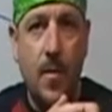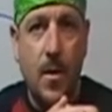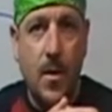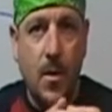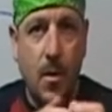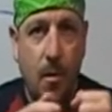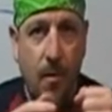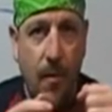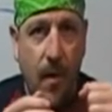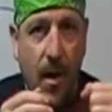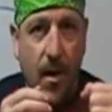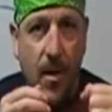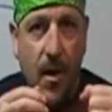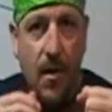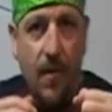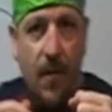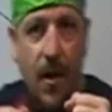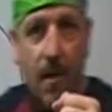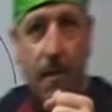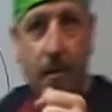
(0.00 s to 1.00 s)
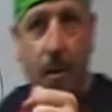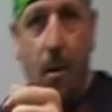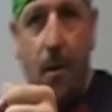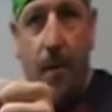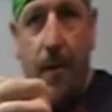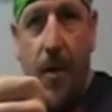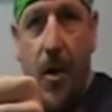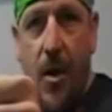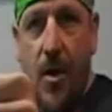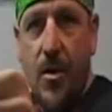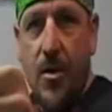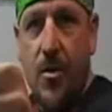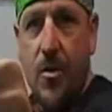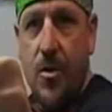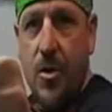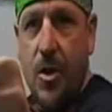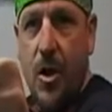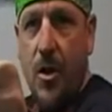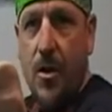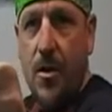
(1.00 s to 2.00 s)
So if I throw a vertical
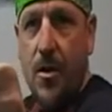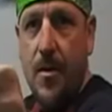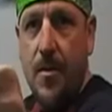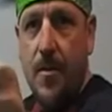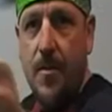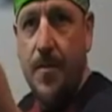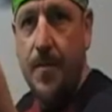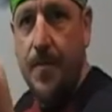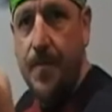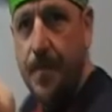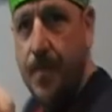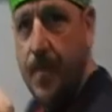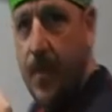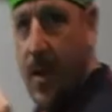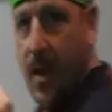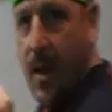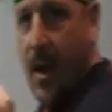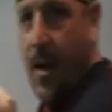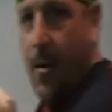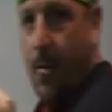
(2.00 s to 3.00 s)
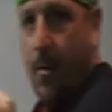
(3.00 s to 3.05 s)
shot, now